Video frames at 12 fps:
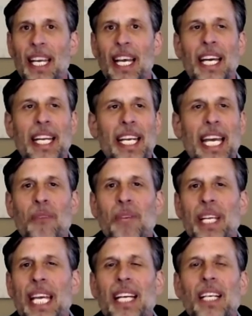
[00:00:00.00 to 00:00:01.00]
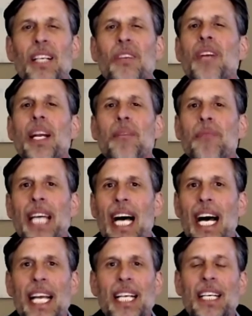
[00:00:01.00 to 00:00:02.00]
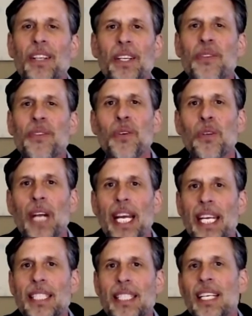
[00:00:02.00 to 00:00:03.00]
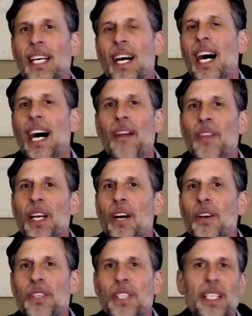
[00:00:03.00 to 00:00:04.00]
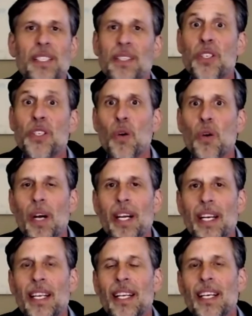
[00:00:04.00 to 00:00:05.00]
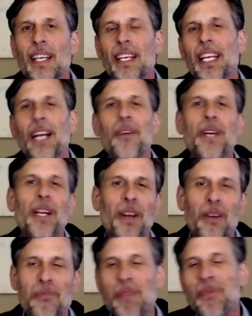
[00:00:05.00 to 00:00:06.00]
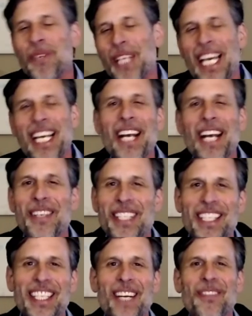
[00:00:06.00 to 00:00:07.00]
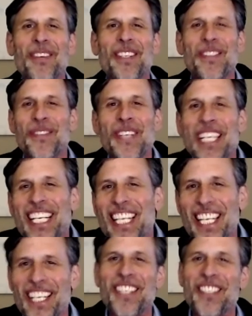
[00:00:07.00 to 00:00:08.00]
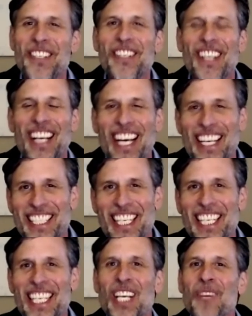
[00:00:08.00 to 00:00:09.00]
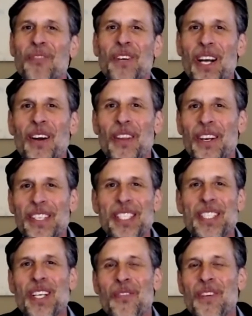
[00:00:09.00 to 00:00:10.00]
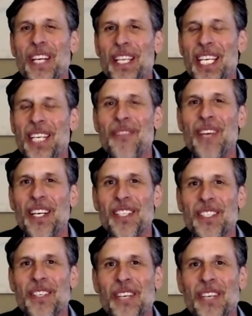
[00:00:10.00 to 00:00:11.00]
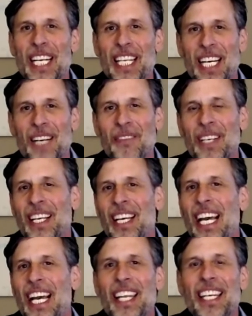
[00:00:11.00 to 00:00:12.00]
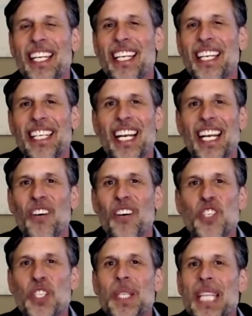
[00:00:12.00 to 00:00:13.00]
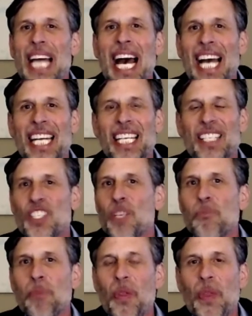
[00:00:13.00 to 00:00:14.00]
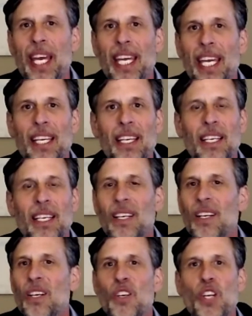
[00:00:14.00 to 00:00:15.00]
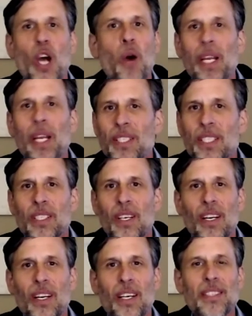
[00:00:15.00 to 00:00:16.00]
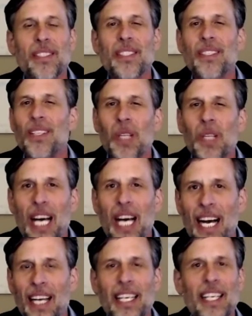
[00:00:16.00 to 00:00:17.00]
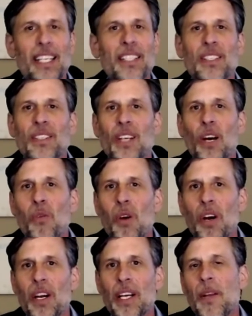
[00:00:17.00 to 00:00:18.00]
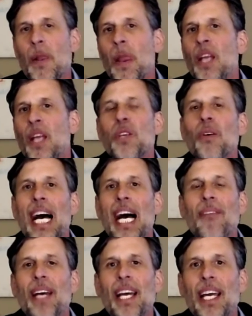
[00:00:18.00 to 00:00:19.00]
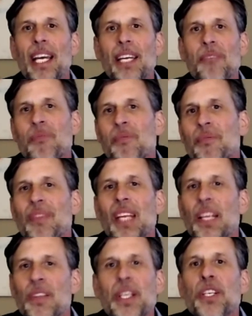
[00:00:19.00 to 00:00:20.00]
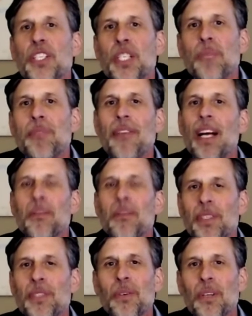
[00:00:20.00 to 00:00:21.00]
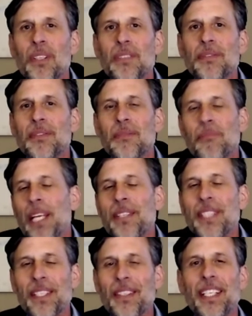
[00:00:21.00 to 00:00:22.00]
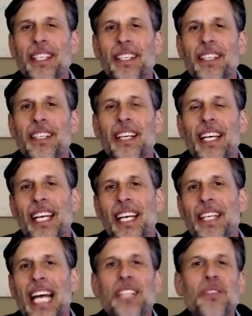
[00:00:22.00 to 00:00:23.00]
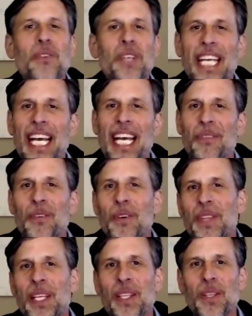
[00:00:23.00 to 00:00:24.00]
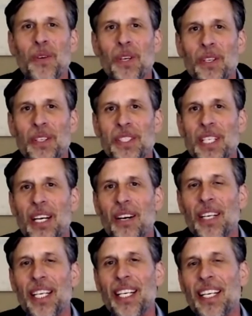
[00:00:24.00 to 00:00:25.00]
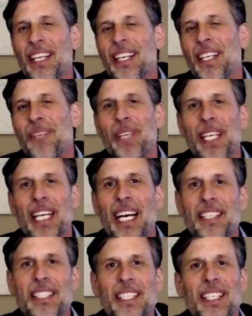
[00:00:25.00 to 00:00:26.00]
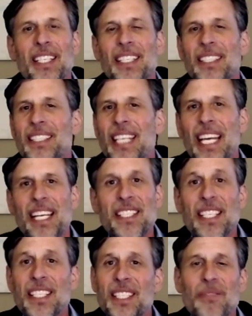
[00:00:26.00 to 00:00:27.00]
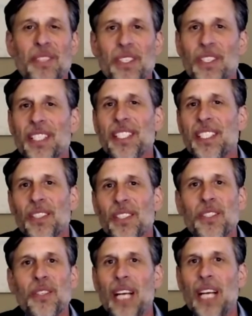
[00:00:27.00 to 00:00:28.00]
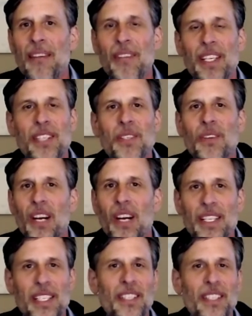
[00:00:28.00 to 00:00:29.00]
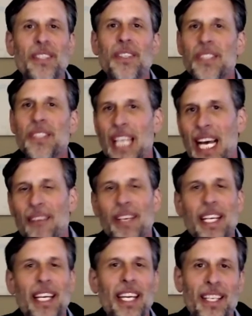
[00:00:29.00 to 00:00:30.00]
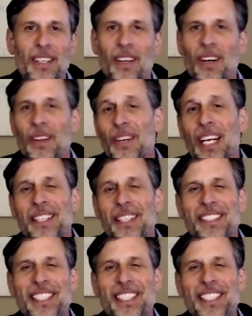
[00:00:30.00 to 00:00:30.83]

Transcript: And again, we get incredibly high click through rates on the coaching because they're short. You know, we don't know if people, we can't guarantee that everyone's reading it and internalizing it. We know they're at least opening the emails and reading them. And, you know, just that simple thing no installs, no logins, no work. You have a leadership development tool, basically. And that's where, again, where we think the world is going because today's systems are just still too heavy, too hard to use, navigate, and all the rest.